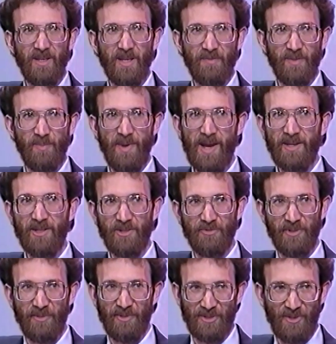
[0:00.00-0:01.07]
If the back
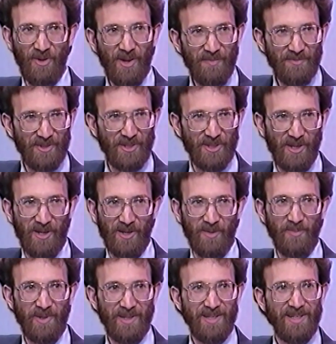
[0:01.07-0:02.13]
injury was off the
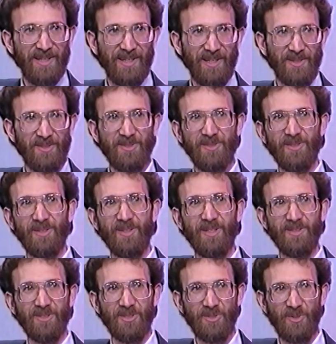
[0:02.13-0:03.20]
job, it's
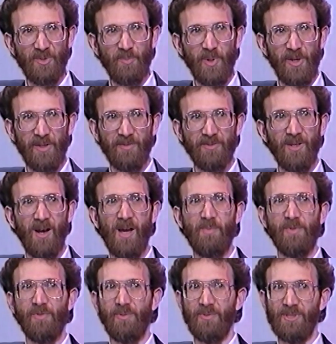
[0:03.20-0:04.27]
a certain period of time.
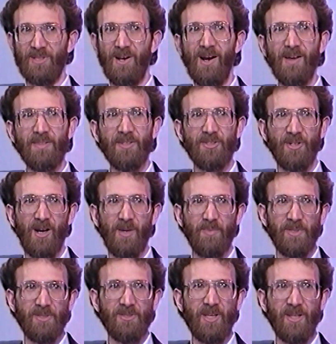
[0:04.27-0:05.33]
If it was on the job,
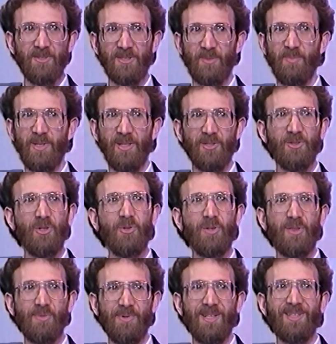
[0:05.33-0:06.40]
it tends to be 2 to
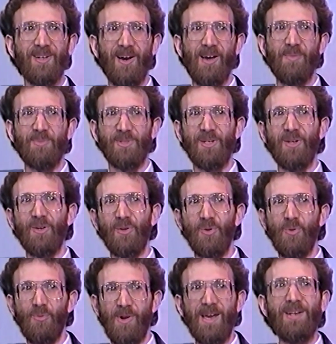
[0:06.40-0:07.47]
3 times
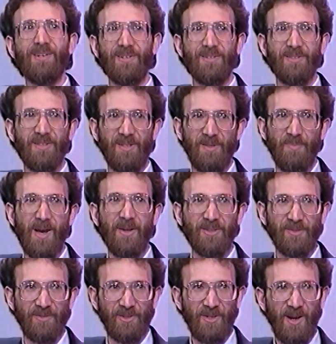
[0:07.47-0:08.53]
greater, the amount
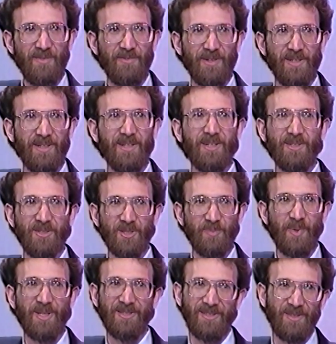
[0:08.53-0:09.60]
of recovery, just
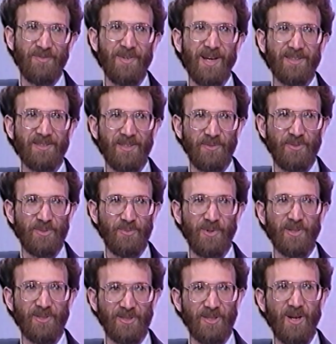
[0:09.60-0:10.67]
based on the fact that it was
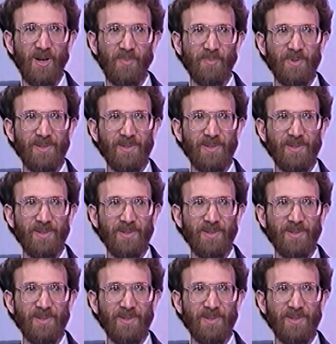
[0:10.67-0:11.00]
workers' comp.